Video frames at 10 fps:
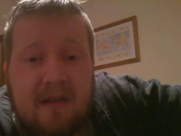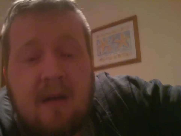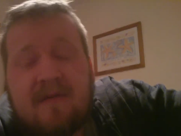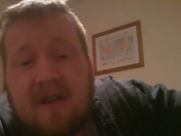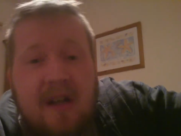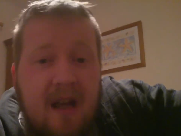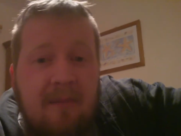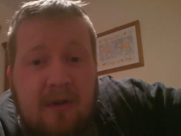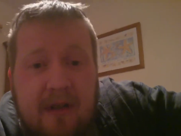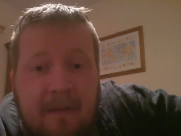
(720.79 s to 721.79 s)
because that was Friday
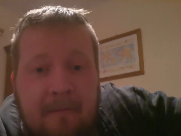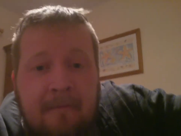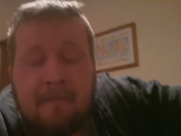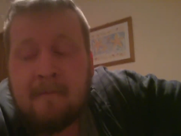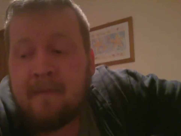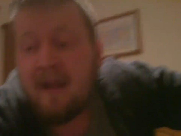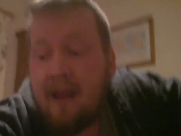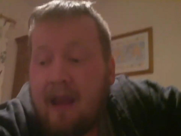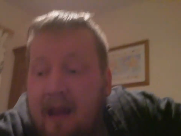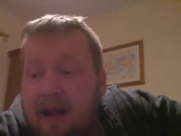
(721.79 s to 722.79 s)
and Monday.
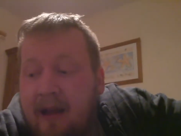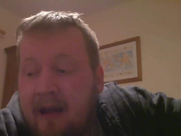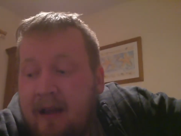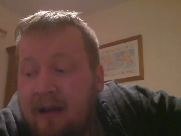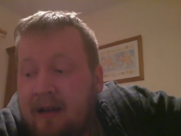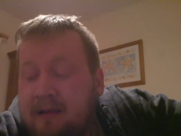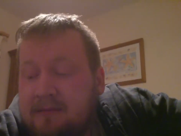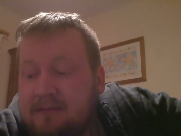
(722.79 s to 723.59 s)
Yeah,